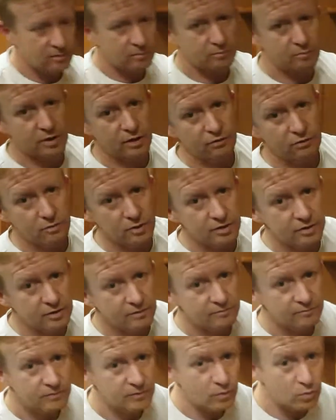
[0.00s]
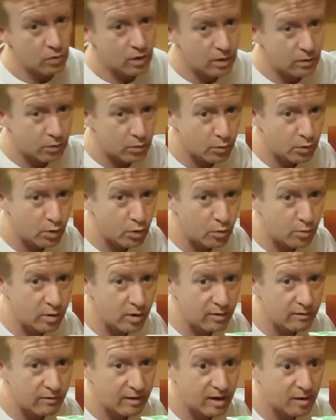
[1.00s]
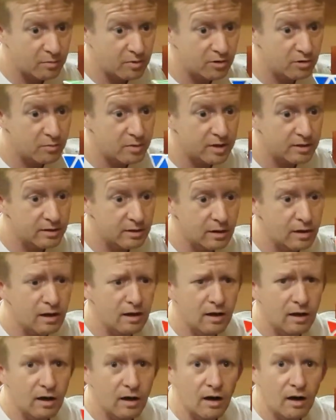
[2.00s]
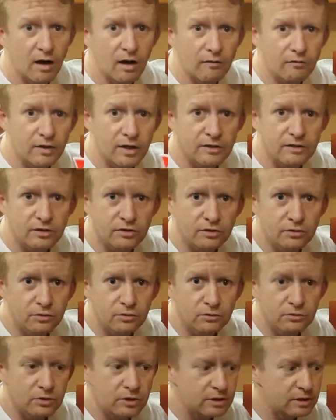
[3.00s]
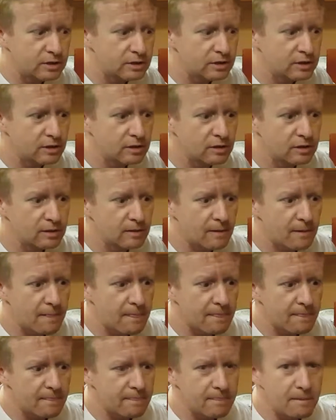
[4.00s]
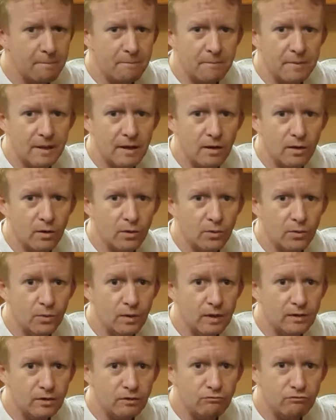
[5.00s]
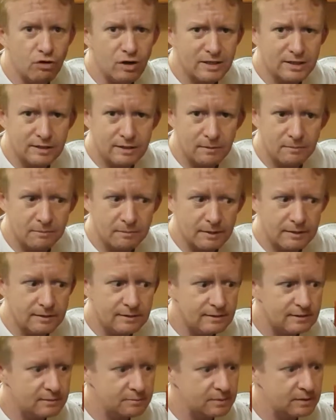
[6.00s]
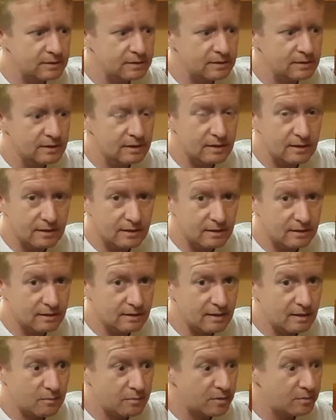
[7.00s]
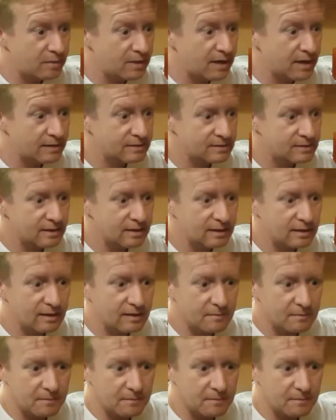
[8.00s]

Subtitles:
Pyramid. Where would we all be without a pyramid? I've yet to do the pillow one, the rice dumplings, but that'll be my next thing.